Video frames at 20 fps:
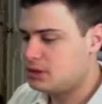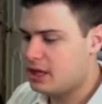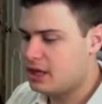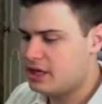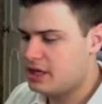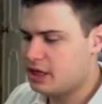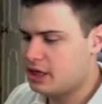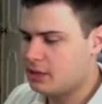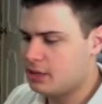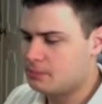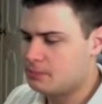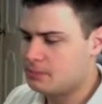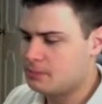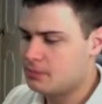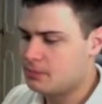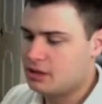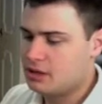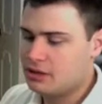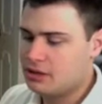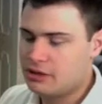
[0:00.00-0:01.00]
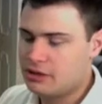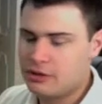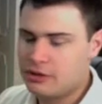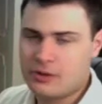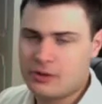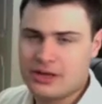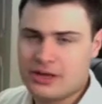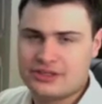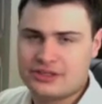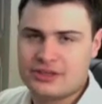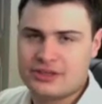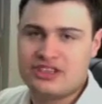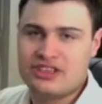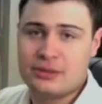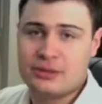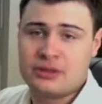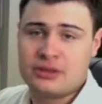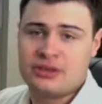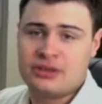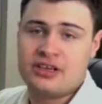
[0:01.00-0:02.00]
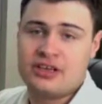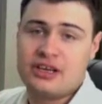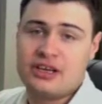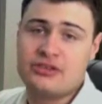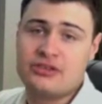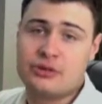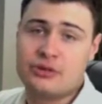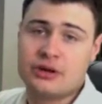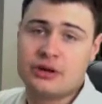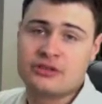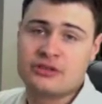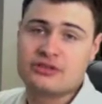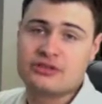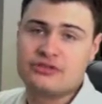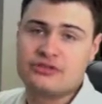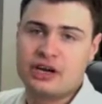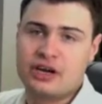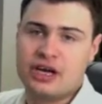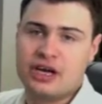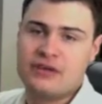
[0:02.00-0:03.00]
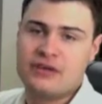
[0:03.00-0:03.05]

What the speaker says: And your resin will typically take 2 hours to dry.